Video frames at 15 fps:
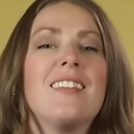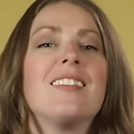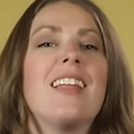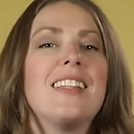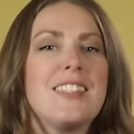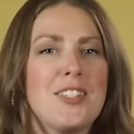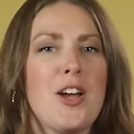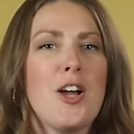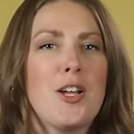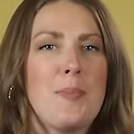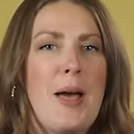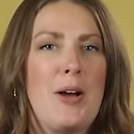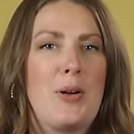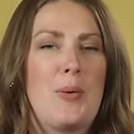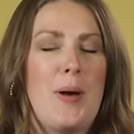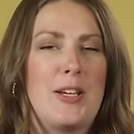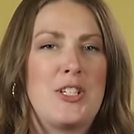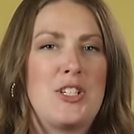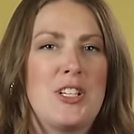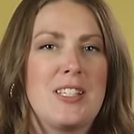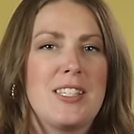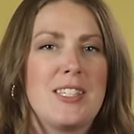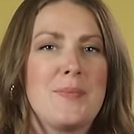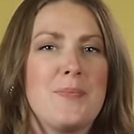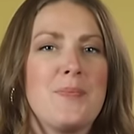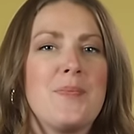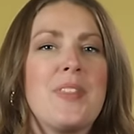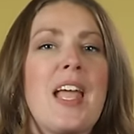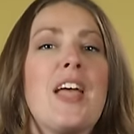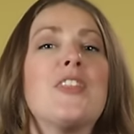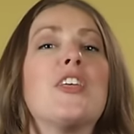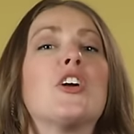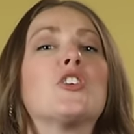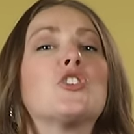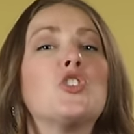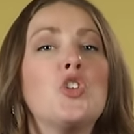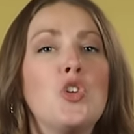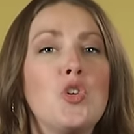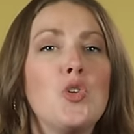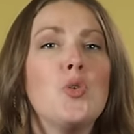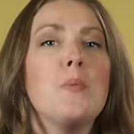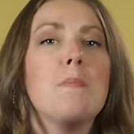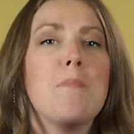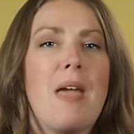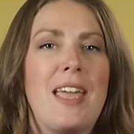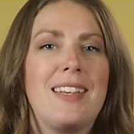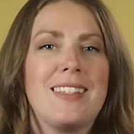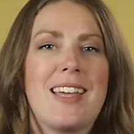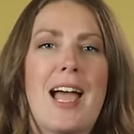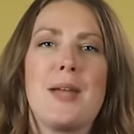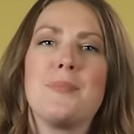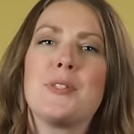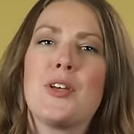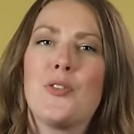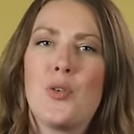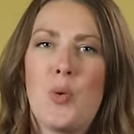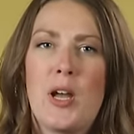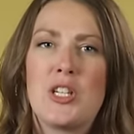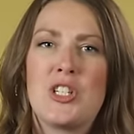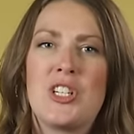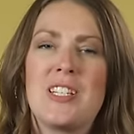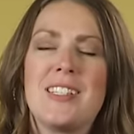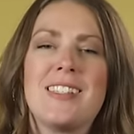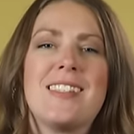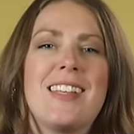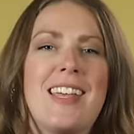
Let's talk about questions. There are two main types of questions